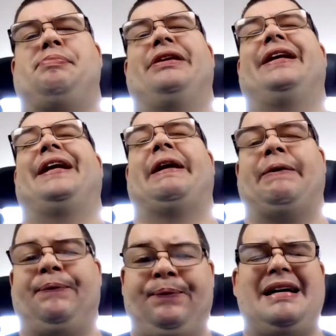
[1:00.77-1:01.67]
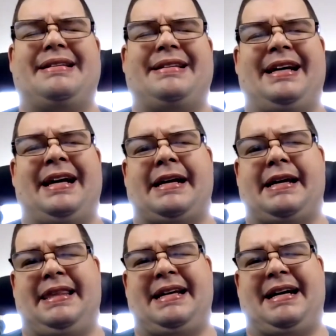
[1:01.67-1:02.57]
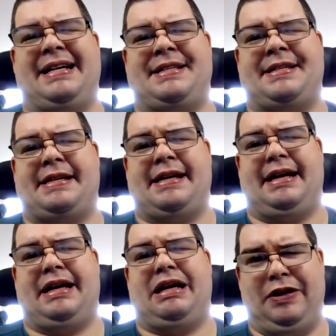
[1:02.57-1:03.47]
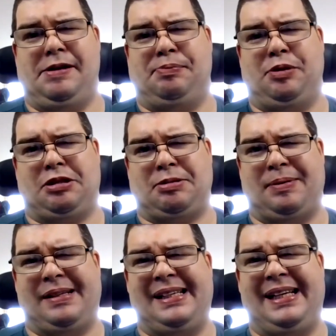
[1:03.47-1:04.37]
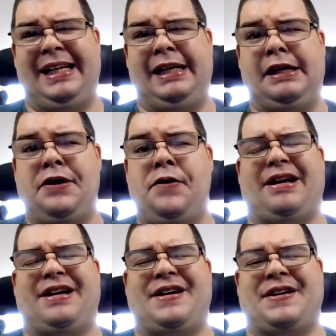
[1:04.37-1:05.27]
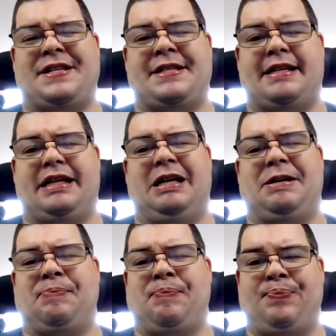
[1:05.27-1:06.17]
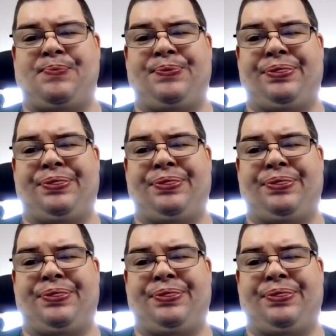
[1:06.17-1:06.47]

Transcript: Alpine. I think that is a real possibility because um,